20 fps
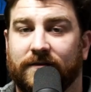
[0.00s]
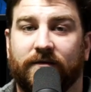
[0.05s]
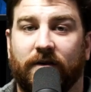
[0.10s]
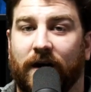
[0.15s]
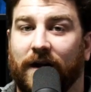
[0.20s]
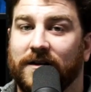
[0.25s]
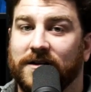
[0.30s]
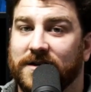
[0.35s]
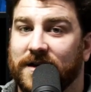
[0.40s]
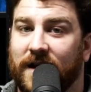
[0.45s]

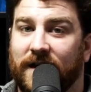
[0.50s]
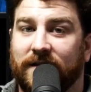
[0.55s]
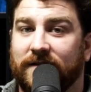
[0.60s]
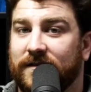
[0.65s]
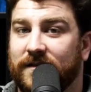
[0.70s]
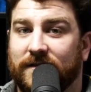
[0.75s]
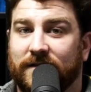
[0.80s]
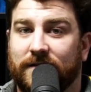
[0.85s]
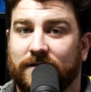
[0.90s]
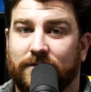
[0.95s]

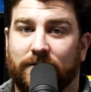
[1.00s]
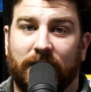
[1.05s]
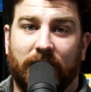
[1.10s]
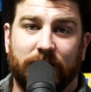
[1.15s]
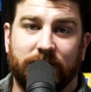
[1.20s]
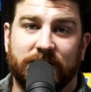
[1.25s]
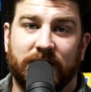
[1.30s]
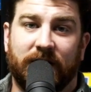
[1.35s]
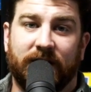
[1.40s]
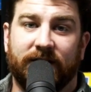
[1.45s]
franchise is what
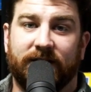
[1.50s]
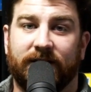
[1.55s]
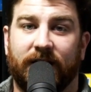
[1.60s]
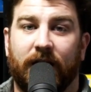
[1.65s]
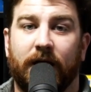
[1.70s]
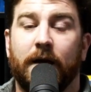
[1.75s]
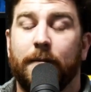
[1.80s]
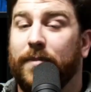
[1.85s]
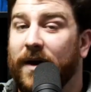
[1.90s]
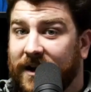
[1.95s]
I'm trying to
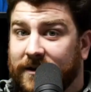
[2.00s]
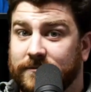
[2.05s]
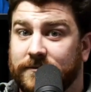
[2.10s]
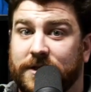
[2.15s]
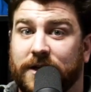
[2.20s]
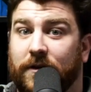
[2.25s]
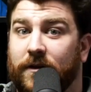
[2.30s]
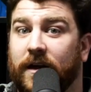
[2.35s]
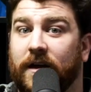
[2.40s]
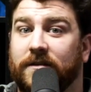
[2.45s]
say. But
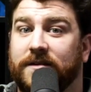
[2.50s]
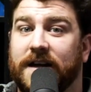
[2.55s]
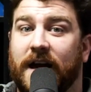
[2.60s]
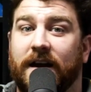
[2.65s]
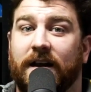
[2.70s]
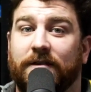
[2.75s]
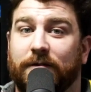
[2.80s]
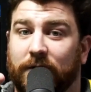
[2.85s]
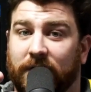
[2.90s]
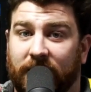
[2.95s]
Shohei
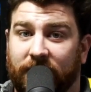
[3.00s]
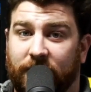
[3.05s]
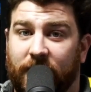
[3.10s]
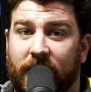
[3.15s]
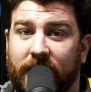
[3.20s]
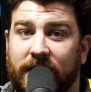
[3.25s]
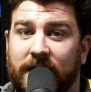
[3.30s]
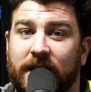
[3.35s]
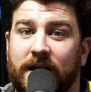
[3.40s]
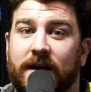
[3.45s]
Ohtani is really fun.